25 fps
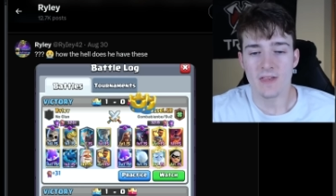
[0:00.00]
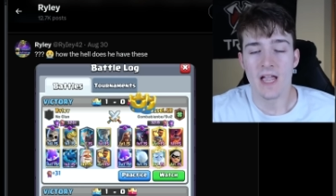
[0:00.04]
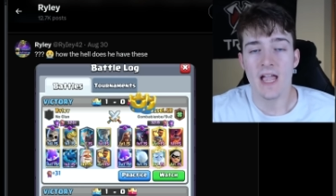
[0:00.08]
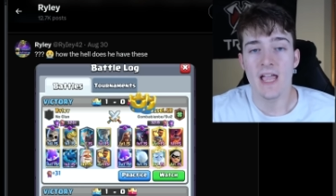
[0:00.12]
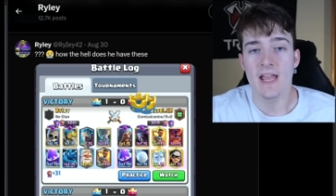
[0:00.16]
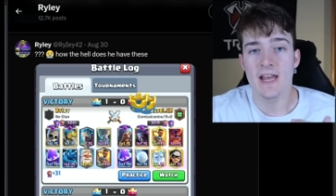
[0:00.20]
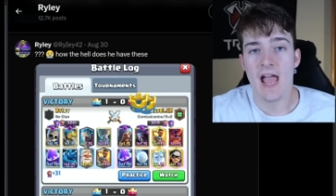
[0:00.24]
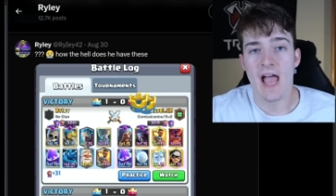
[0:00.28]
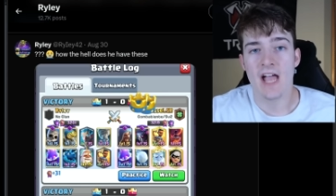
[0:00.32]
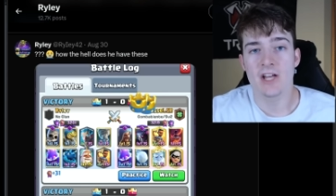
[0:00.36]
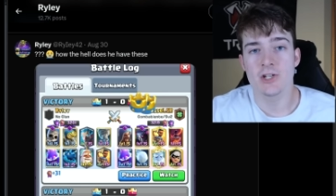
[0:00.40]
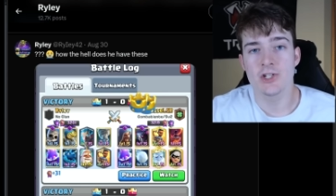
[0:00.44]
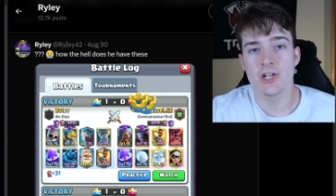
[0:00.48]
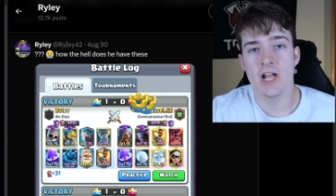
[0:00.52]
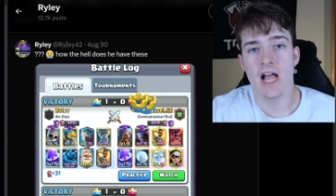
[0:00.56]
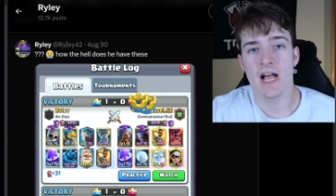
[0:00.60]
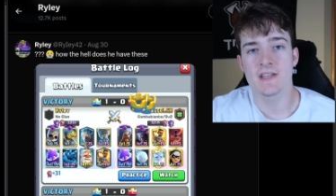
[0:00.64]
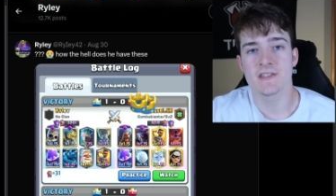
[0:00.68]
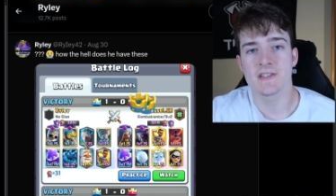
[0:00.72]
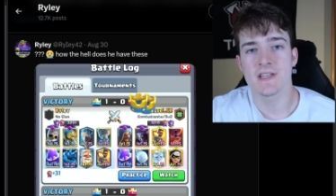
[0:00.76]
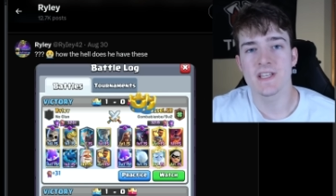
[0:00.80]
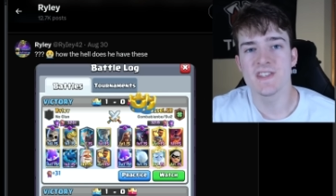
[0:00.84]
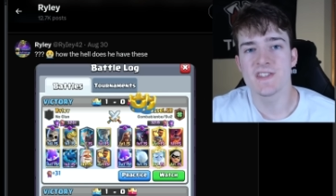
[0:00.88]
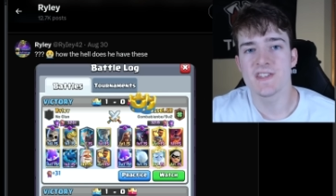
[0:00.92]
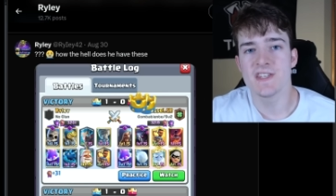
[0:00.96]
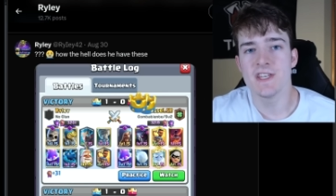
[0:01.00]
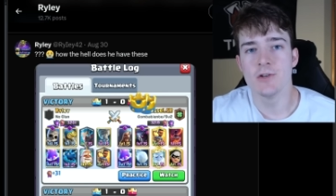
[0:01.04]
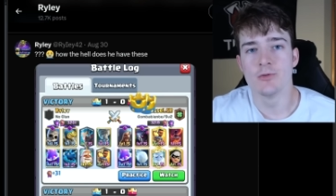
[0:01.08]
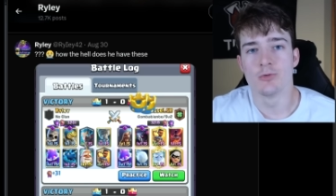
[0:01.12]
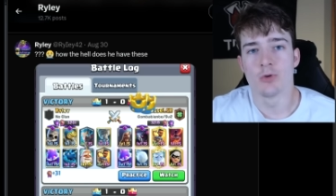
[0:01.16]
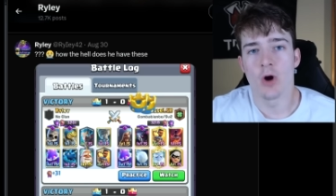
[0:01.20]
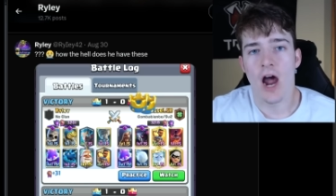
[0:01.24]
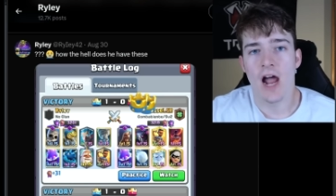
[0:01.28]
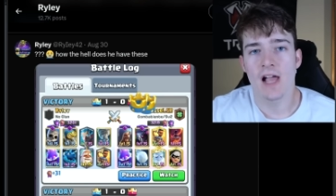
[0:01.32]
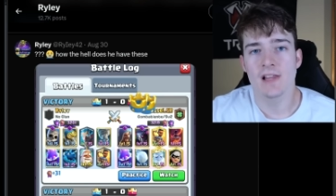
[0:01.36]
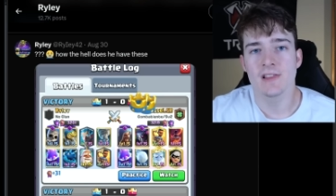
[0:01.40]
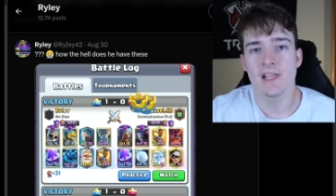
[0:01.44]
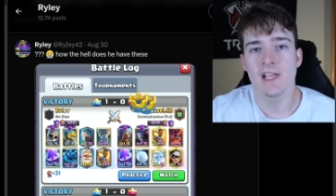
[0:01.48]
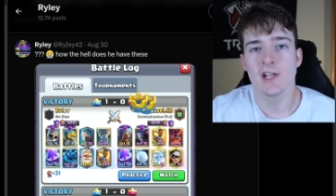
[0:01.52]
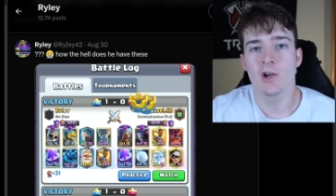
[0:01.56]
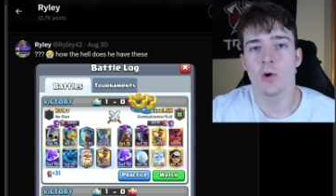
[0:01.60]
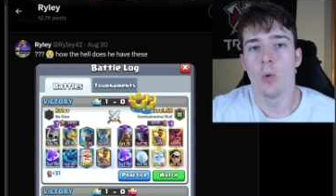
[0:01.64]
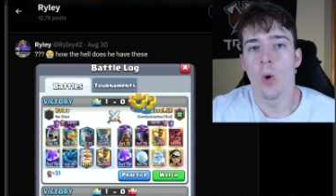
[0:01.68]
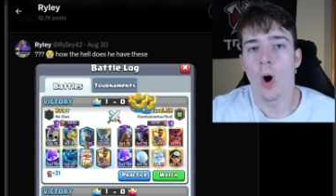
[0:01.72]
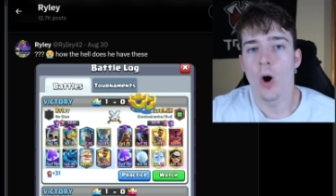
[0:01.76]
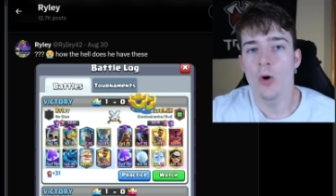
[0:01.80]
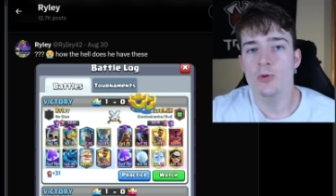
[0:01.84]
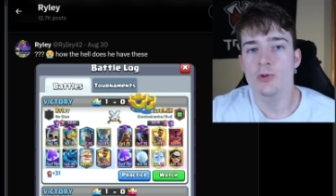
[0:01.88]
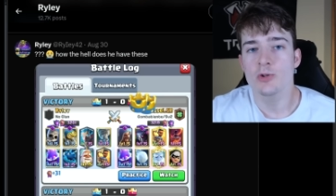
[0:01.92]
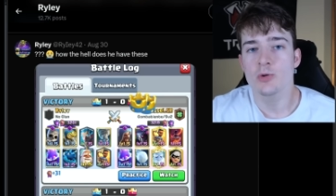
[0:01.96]
And as you guys can see, Riley
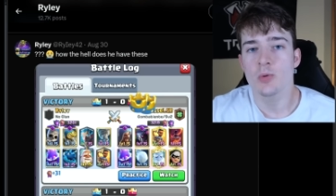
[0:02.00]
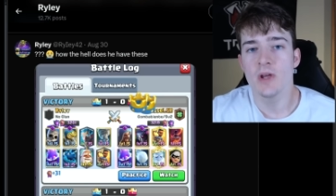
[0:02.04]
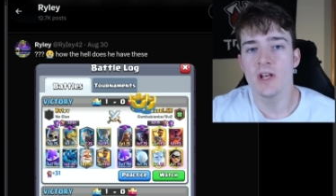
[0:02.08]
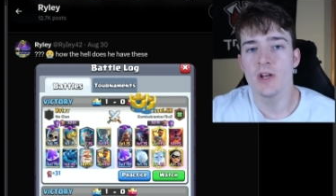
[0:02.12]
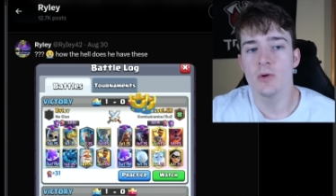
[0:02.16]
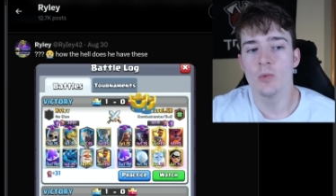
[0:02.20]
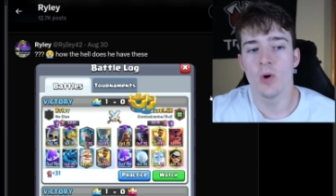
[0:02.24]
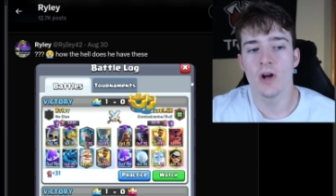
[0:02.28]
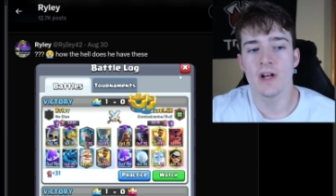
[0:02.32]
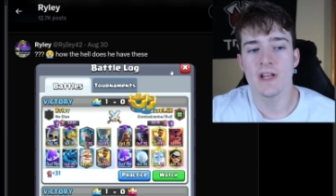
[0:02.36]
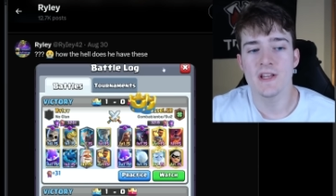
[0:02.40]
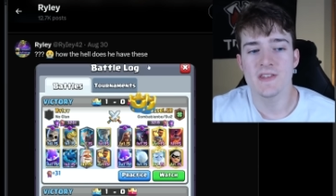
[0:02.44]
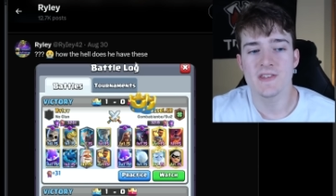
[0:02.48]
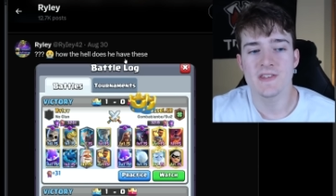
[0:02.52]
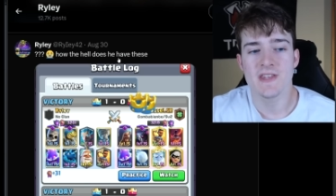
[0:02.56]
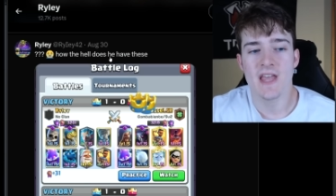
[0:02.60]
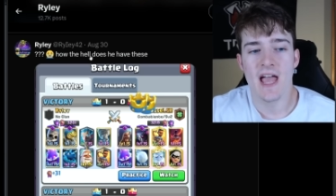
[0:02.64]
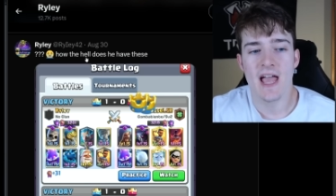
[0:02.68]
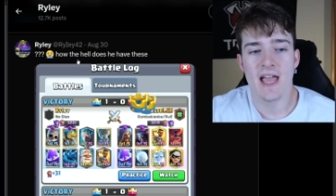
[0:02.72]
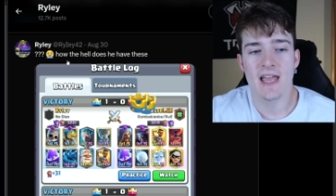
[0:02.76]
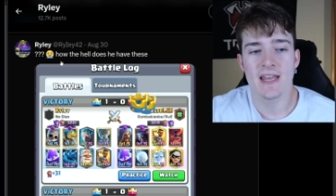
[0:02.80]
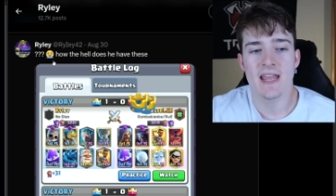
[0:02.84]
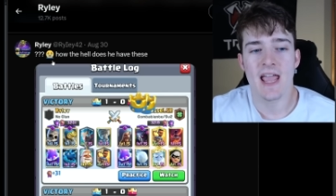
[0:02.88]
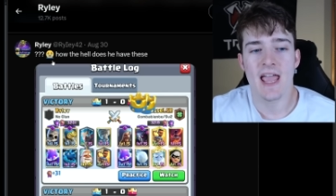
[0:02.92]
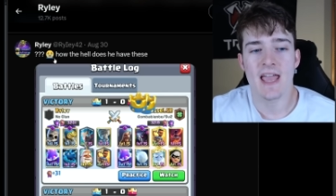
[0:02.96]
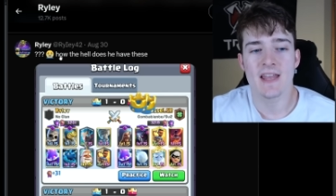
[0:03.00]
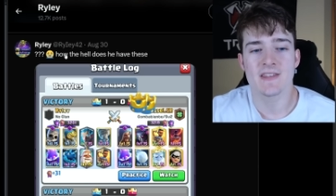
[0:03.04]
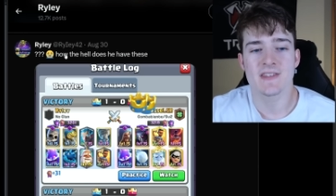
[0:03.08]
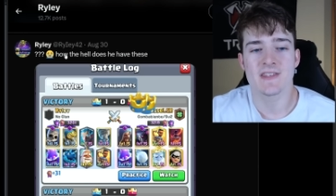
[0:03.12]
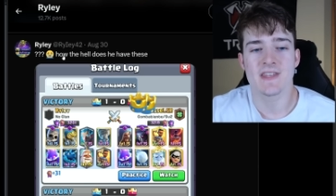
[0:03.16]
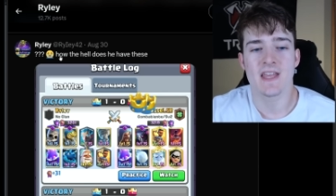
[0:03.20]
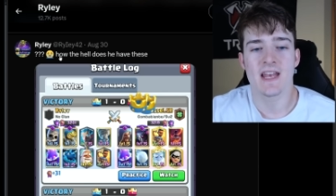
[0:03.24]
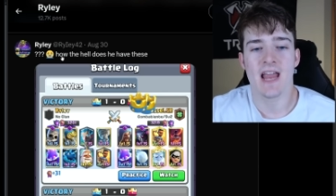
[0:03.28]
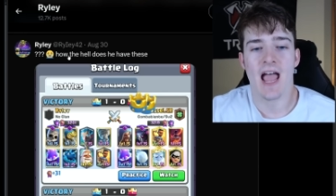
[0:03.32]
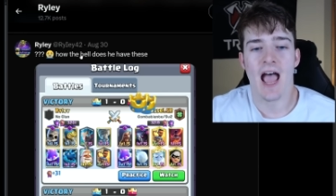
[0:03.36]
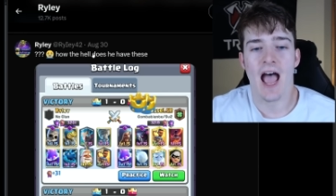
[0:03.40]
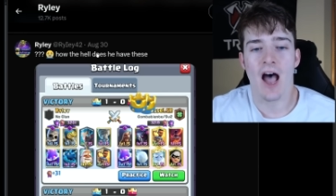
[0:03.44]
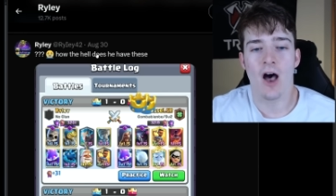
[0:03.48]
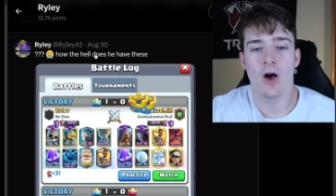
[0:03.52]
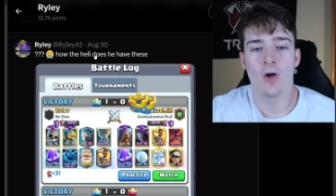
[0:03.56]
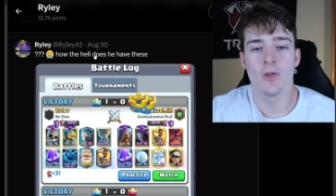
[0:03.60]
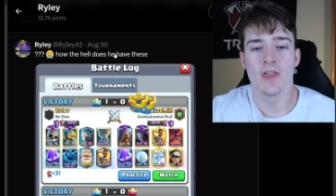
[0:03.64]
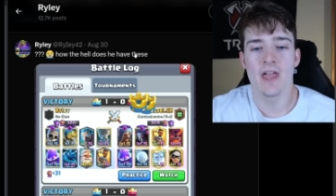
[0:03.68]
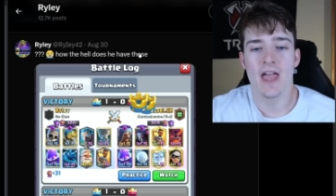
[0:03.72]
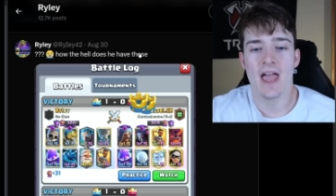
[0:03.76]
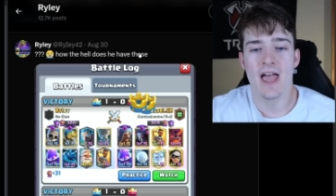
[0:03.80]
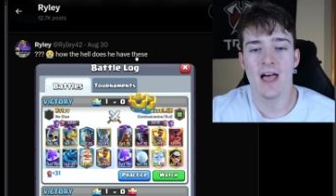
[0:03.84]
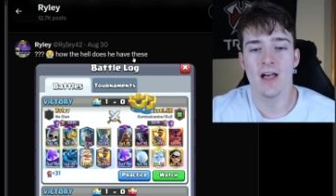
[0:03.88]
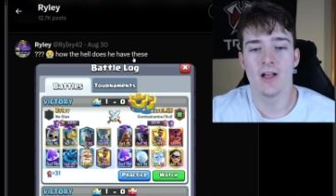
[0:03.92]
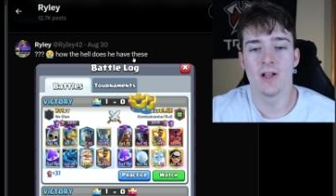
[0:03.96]
quote tweeted what he said and said, How
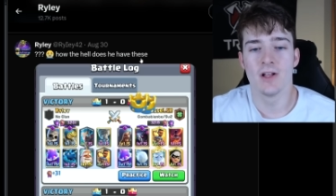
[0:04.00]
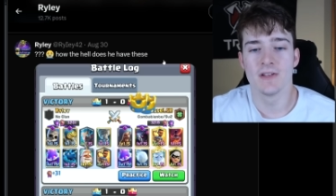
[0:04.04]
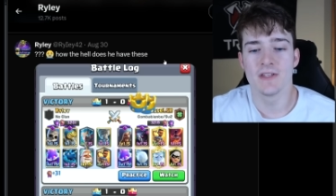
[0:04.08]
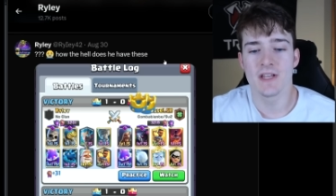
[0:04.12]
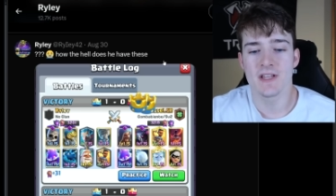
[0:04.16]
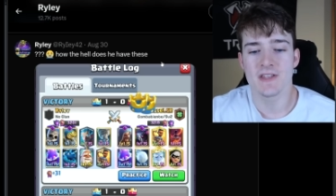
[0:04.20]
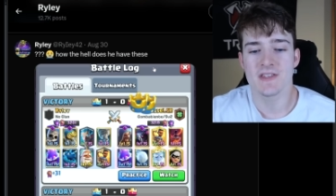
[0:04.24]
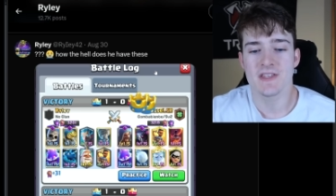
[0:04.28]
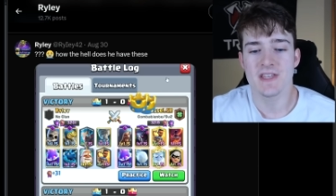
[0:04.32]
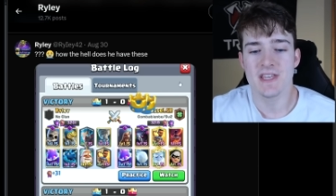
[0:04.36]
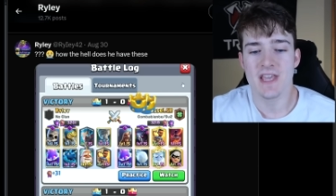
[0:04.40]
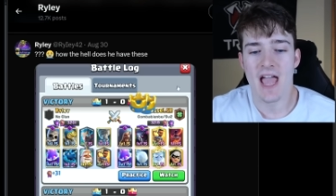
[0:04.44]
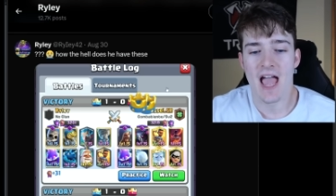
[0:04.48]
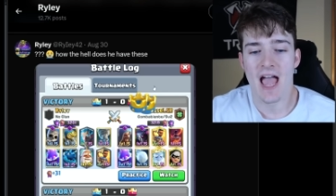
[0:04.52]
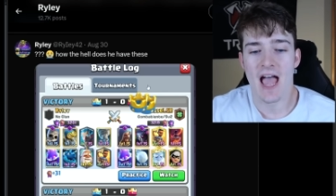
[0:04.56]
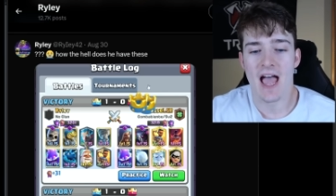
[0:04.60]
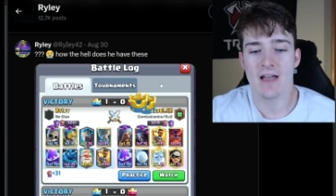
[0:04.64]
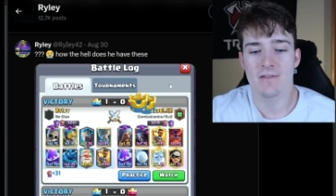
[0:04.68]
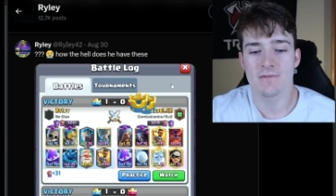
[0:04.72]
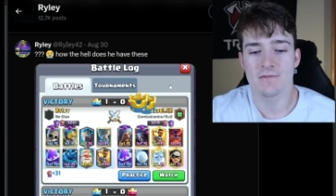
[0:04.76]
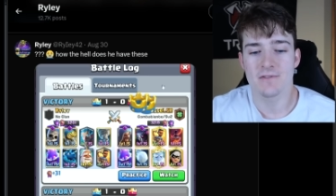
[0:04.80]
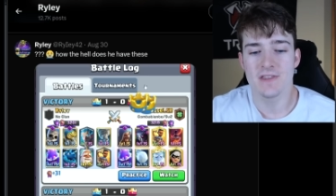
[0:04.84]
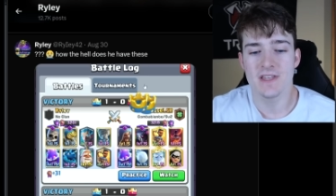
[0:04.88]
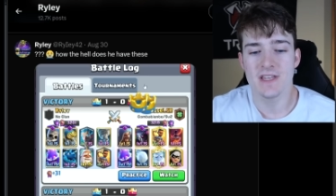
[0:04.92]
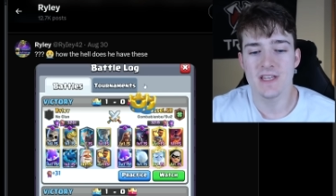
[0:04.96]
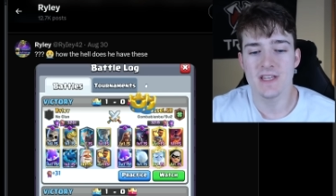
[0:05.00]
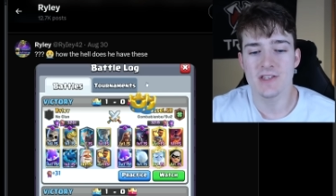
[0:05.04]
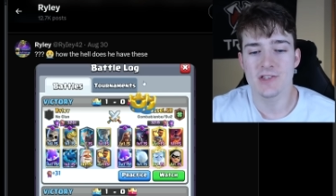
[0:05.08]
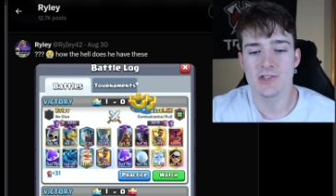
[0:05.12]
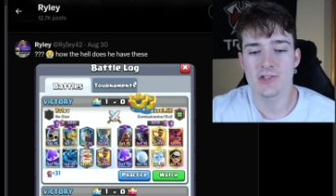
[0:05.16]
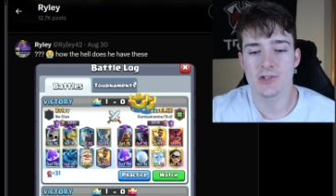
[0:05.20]
the hell does he have these?